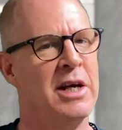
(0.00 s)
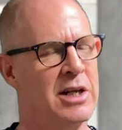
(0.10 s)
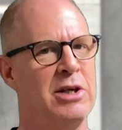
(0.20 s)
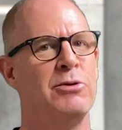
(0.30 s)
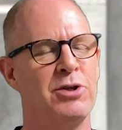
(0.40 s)

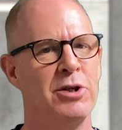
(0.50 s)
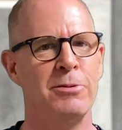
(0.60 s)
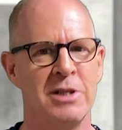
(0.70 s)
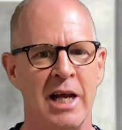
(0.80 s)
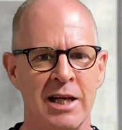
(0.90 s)

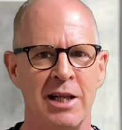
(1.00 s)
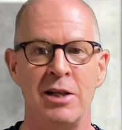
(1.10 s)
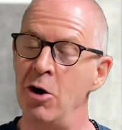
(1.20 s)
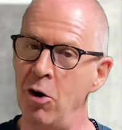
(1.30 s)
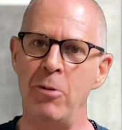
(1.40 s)
YouTube
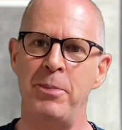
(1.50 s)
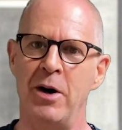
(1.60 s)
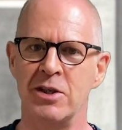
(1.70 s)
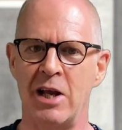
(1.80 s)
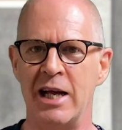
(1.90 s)
channel or
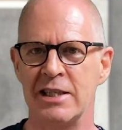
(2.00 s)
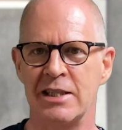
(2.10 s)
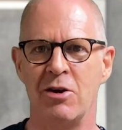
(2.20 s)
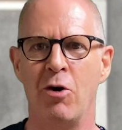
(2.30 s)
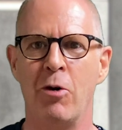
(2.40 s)

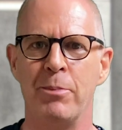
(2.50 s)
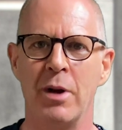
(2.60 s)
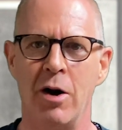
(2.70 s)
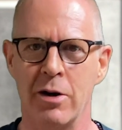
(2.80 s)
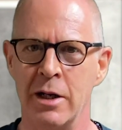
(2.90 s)
podcast or
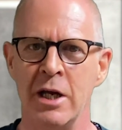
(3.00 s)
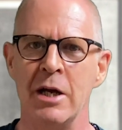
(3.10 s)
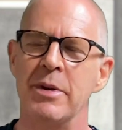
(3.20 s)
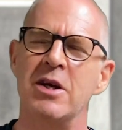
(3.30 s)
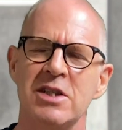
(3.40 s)
blog,
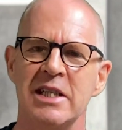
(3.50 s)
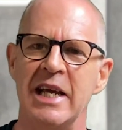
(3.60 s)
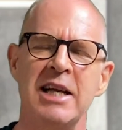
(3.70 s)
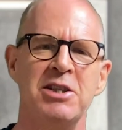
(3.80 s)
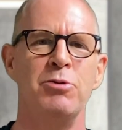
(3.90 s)
because the
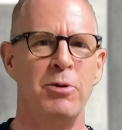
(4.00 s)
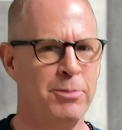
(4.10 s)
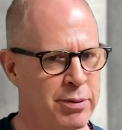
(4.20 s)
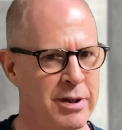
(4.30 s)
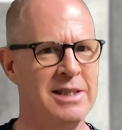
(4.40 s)
actual
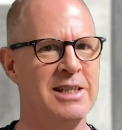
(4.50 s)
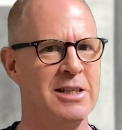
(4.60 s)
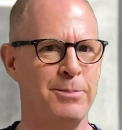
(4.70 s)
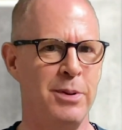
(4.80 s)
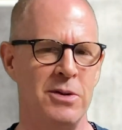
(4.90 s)

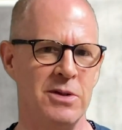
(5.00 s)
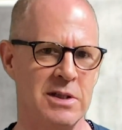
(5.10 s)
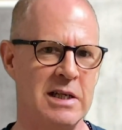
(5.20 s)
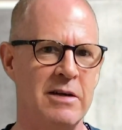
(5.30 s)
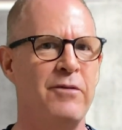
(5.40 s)

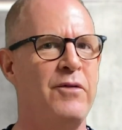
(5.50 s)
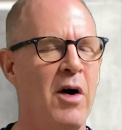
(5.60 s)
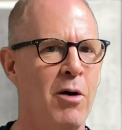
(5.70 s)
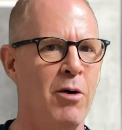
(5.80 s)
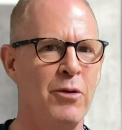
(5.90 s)
principles
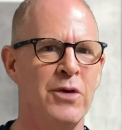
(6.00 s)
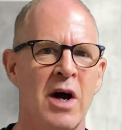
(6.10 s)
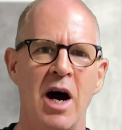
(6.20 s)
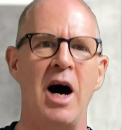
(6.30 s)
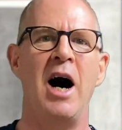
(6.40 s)
involved
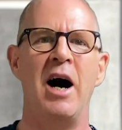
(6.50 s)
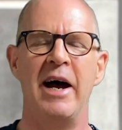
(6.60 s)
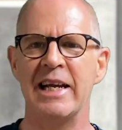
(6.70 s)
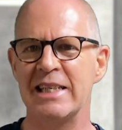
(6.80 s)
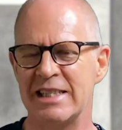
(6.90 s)
are
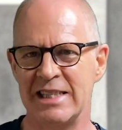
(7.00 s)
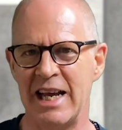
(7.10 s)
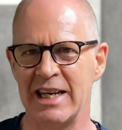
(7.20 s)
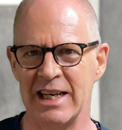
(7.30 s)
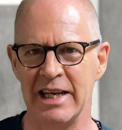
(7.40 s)

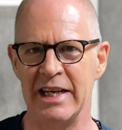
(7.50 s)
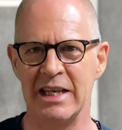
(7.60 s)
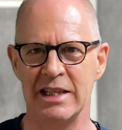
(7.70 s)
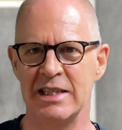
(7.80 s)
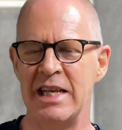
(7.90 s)

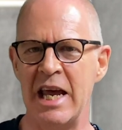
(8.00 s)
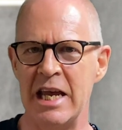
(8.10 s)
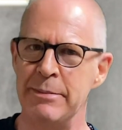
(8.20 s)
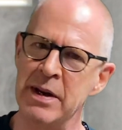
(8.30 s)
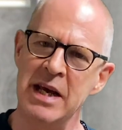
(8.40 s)
exactly the
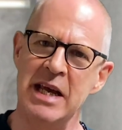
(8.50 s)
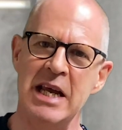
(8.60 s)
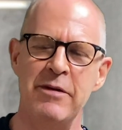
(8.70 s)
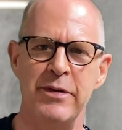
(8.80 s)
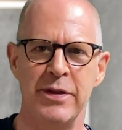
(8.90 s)
same,
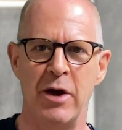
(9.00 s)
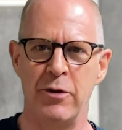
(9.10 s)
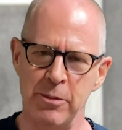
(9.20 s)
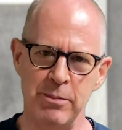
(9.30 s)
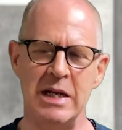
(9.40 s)
even though
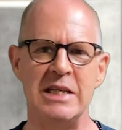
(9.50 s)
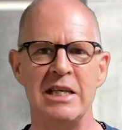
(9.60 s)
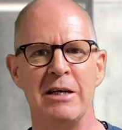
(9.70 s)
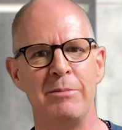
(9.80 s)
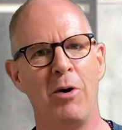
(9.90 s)
the
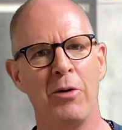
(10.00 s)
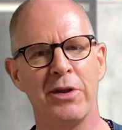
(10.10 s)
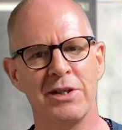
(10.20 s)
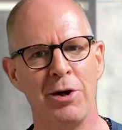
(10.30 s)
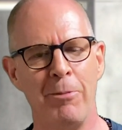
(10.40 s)
medium or
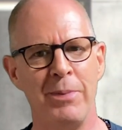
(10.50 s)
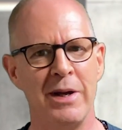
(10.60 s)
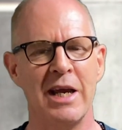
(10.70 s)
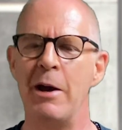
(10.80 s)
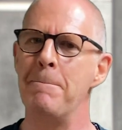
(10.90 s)
the
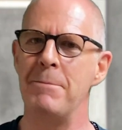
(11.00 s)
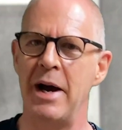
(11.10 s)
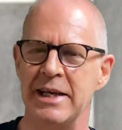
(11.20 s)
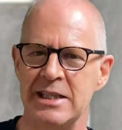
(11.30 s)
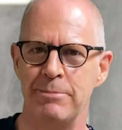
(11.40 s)
topic
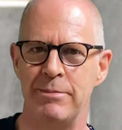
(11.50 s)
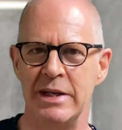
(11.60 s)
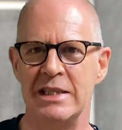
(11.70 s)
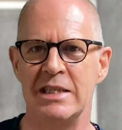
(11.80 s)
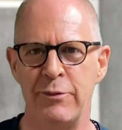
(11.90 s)
might
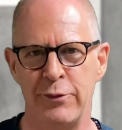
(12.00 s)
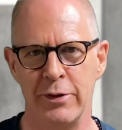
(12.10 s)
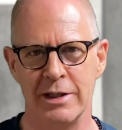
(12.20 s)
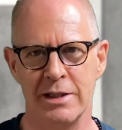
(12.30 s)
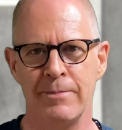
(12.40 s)
be
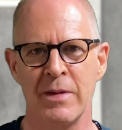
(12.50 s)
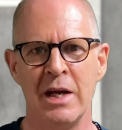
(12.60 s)
different.